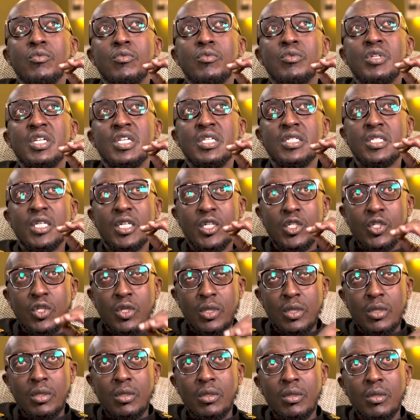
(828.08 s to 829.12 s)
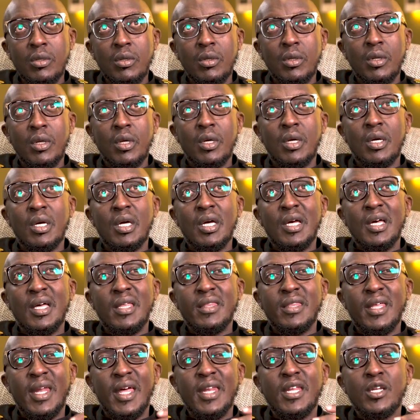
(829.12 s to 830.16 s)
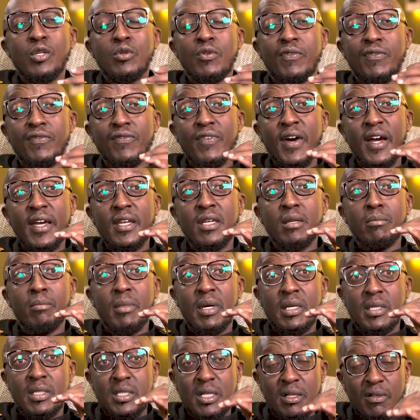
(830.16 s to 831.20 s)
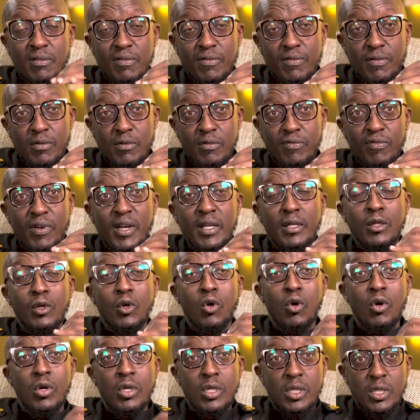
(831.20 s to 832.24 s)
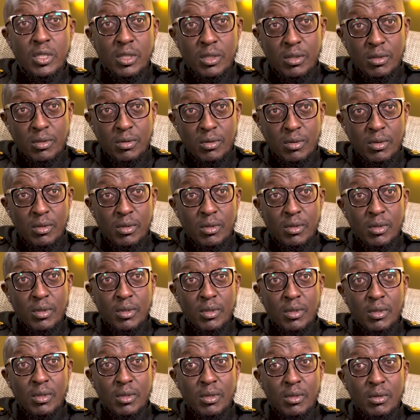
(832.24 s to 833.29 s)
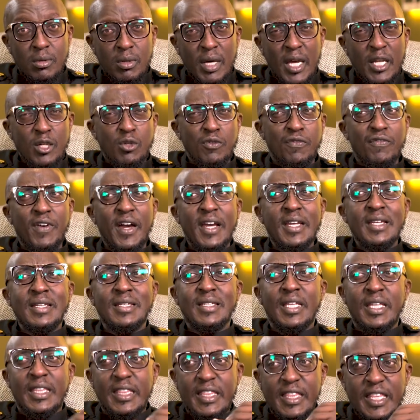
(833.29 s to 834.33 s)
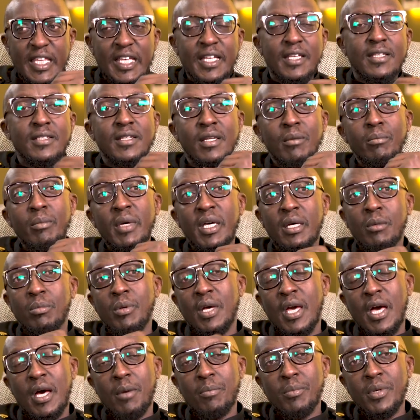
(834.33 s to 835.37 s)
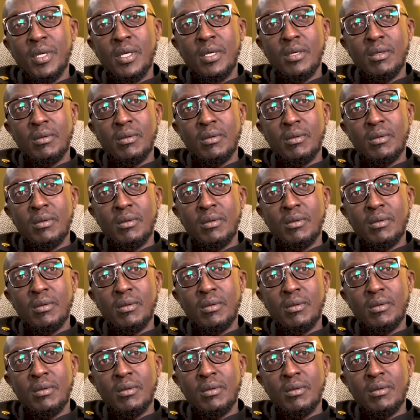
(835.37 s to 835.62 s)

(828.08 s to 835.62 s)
decision that I need to find myself, to find God, and to find the things that make me happy.